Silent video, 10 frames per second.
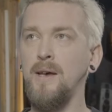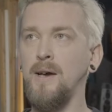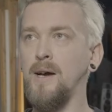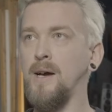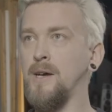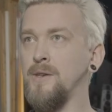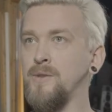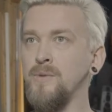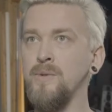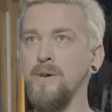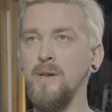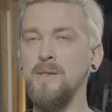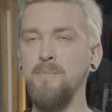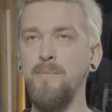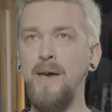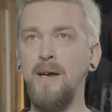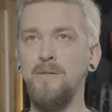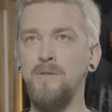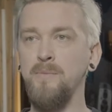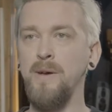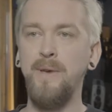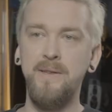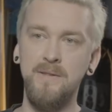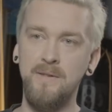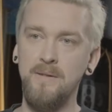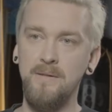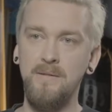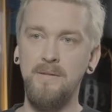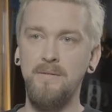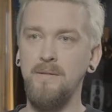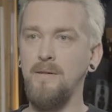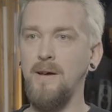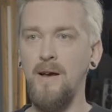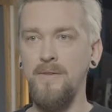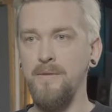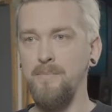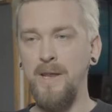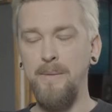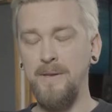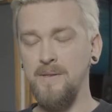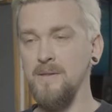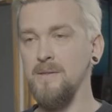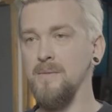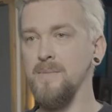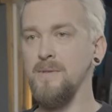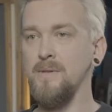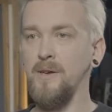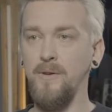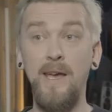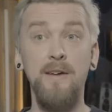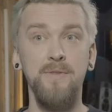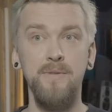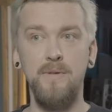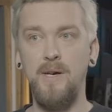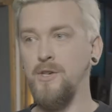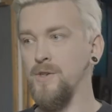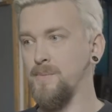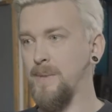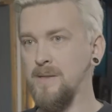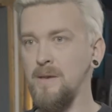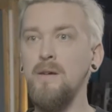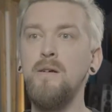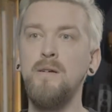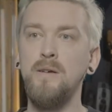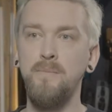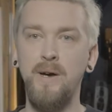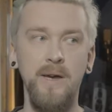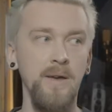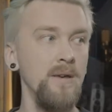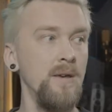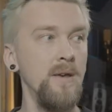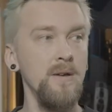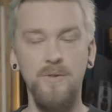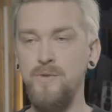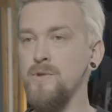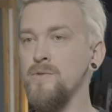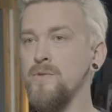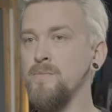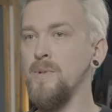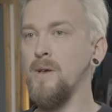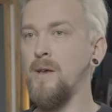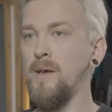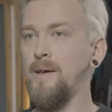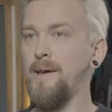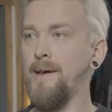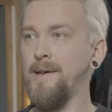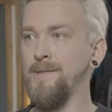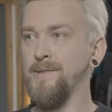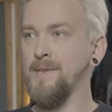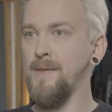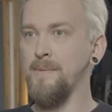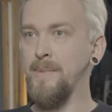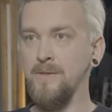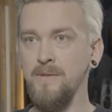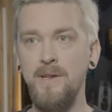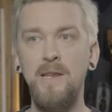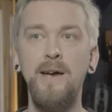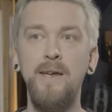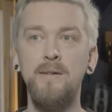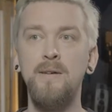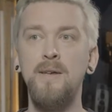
I do not listen back to my mixes on other playback systems. I don't have to. I just mix here in my control room and send the mix to the client.